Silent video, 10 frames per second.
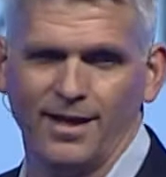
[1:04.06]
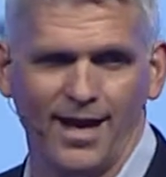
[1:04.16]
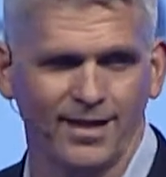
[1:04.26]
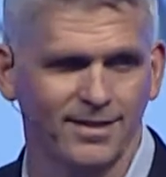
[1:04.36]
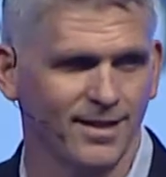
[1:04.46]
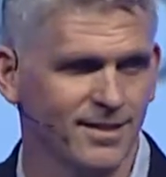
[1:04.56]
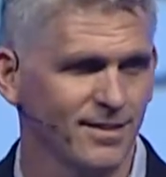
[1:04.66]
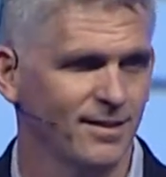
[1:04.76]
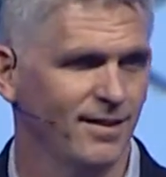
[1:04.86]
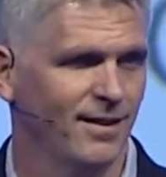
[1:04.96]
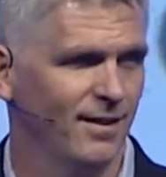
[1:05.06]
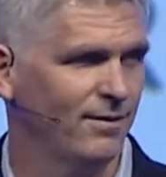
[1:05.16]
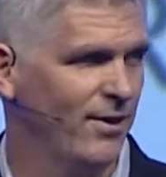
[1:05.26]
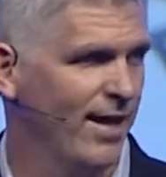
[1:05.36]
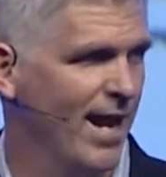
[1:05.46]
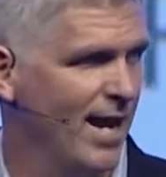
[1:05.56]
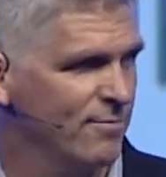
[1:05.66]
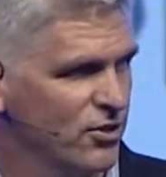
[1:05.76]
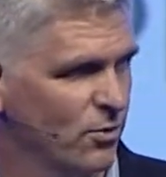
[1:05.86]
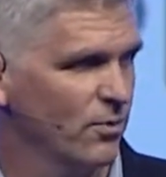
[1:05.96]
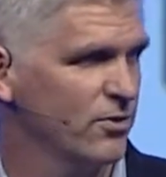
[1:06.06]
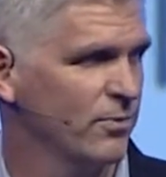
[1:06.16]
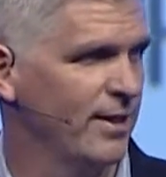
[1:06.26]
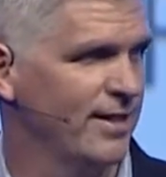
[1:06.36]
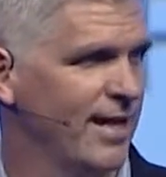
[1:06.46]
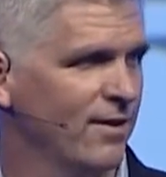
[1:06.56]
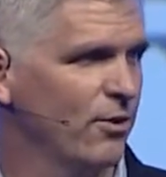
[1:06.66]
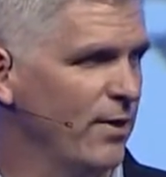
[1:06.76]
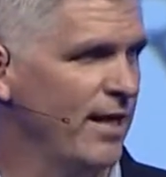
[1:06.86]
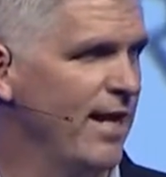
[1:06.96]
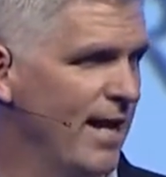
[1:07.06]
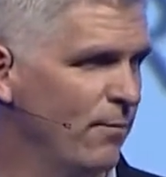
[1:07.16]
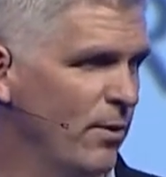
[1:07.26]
access, and we had app stores, so we could download any app we